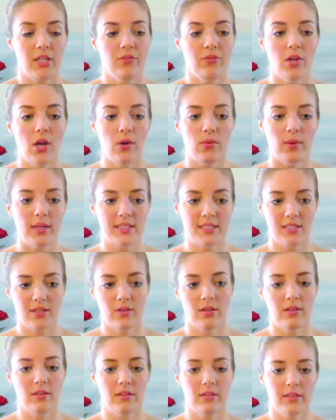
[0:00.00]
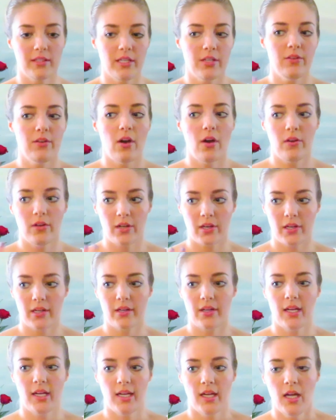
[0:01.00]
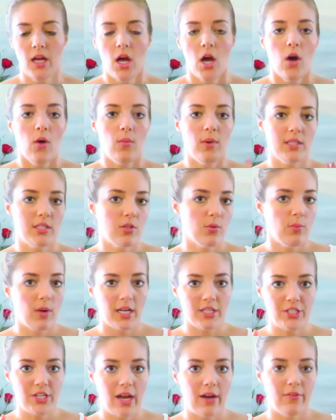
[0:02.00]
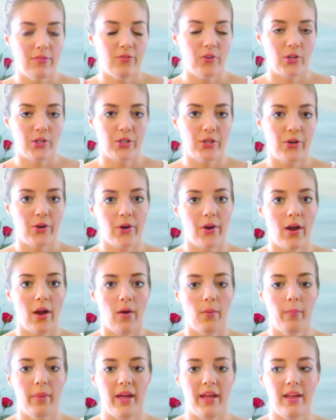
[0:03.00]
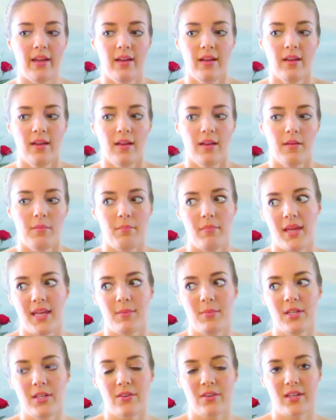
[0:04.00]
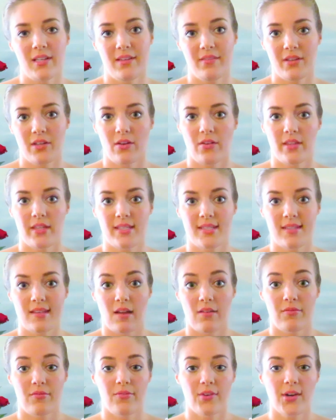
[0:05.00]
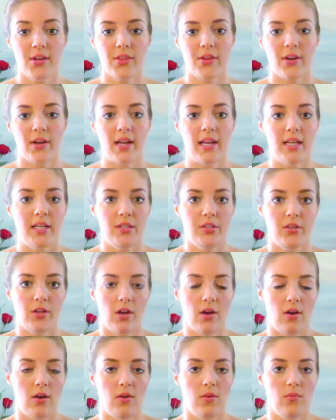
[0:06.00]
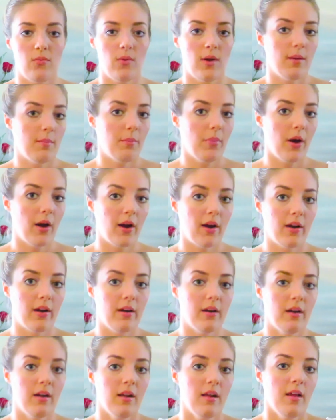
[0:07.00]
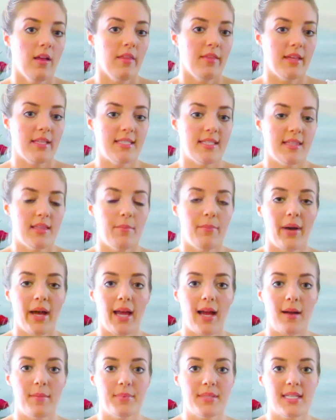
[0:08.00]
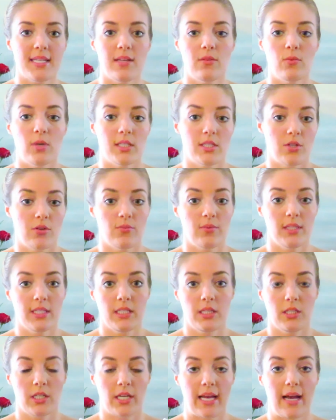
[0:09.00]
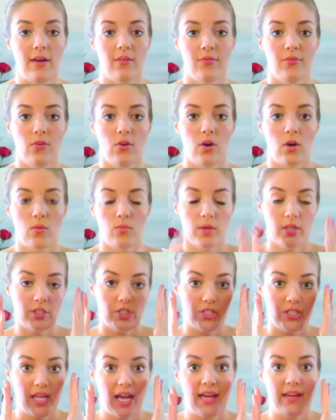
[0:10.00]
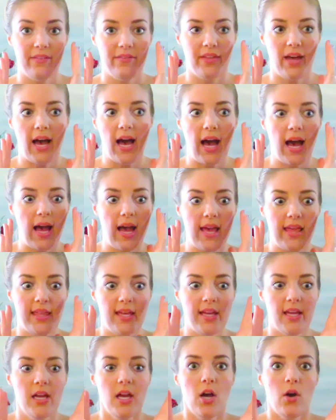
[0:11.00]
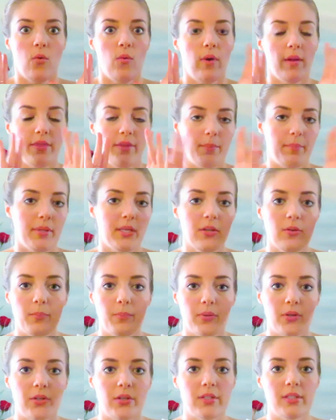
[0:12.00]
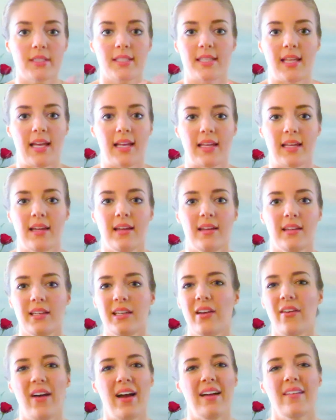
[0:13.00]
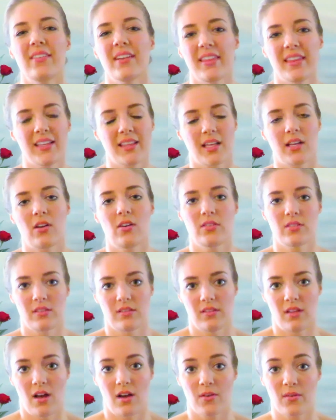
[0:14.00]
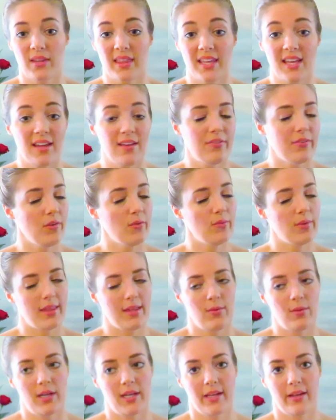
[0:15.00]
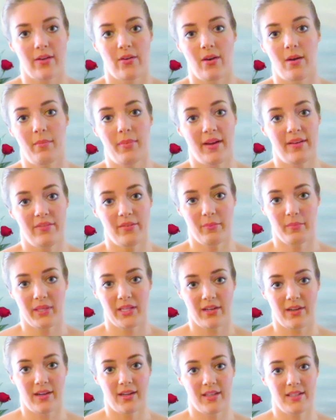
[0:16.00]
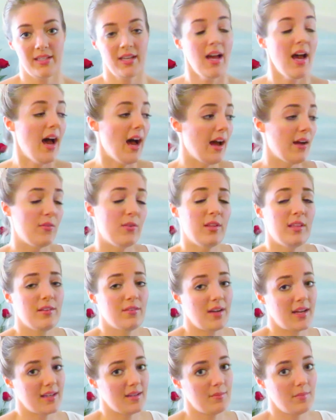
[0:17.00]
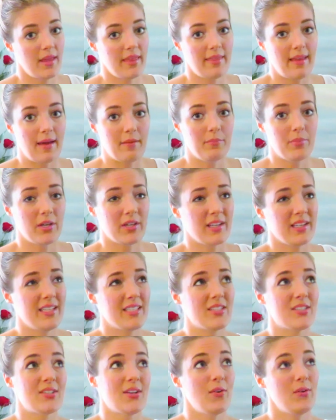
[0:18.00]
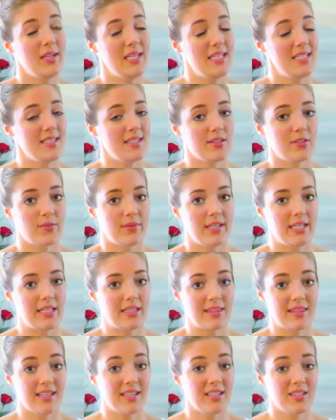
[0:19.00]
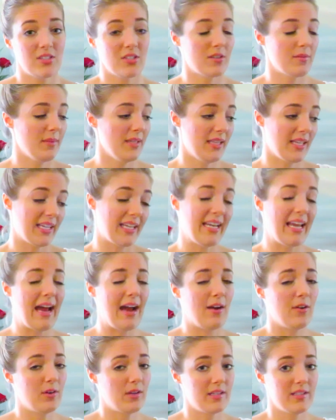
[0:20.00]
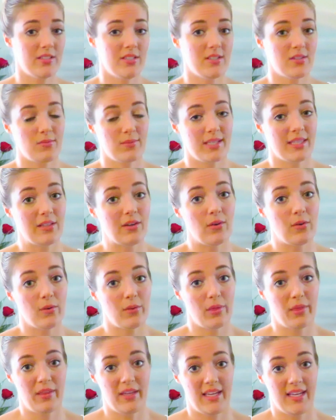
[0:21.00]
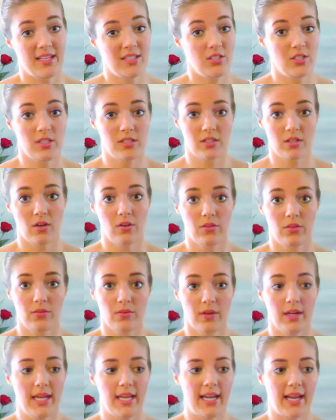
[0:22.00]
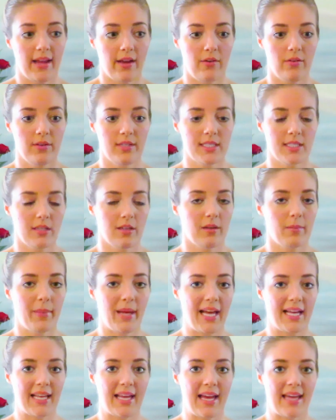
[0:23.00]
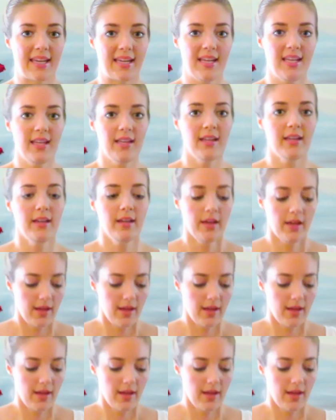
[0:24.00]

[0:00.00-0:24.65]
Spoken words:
You know what to watch out for neuro, but maybe you could even go this step further and know what part they did the biopsy and what to really look out for, which side of the eye, what the pupils, like, you know, everything that goes along with it. If you really want to go above and beyond, I really recommend that book, and it's so easy to read it. I think it took me like an hour to just read the whole thing and just go through it, and I always look back at it.